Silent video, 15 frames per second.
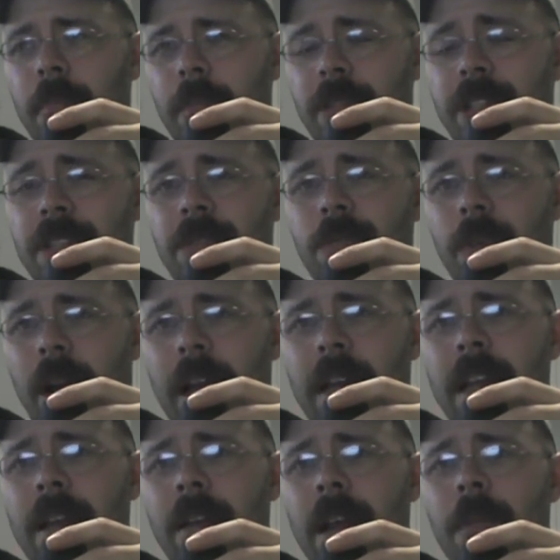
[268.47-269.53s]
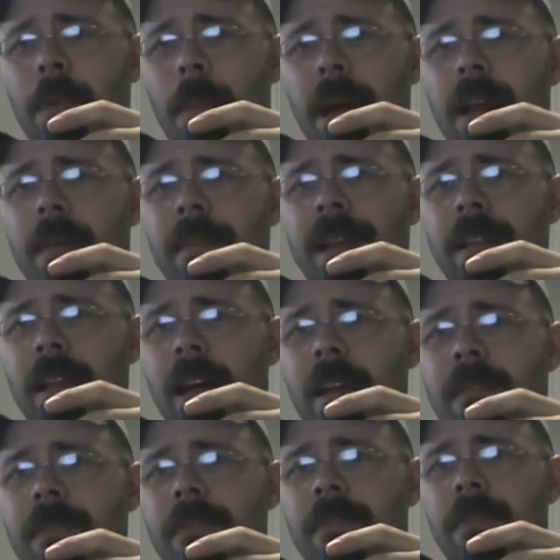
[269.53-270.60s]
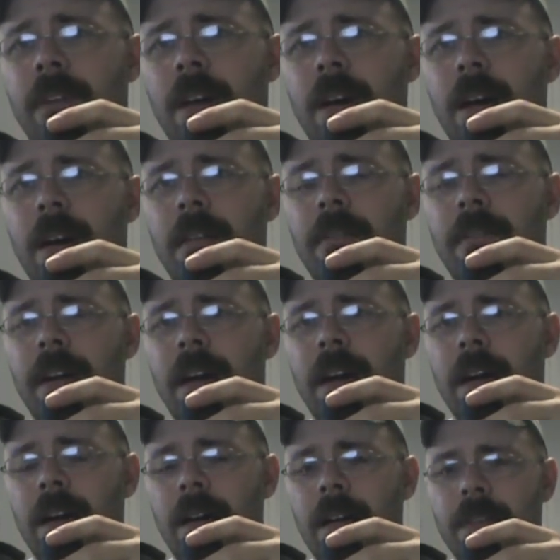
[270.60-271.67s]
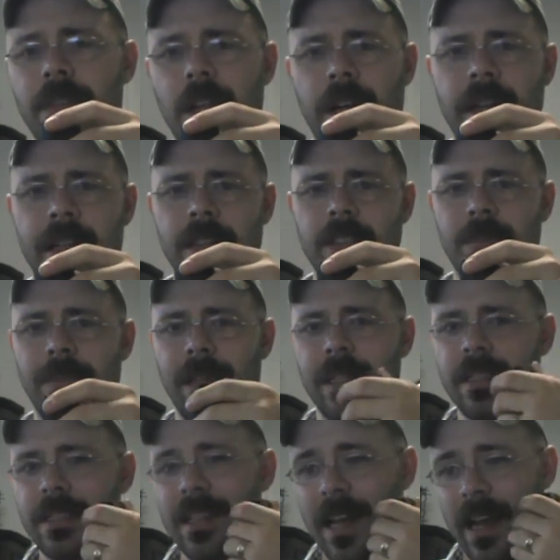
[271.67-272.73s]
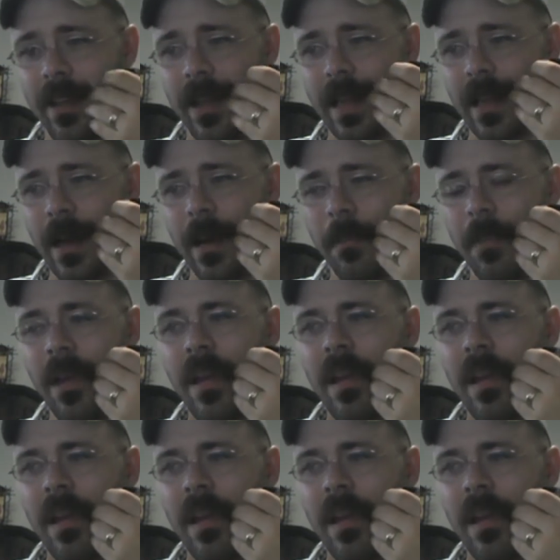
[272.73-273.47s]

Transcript: just right. It reminded me a lot of Dunhill's blends and how they come,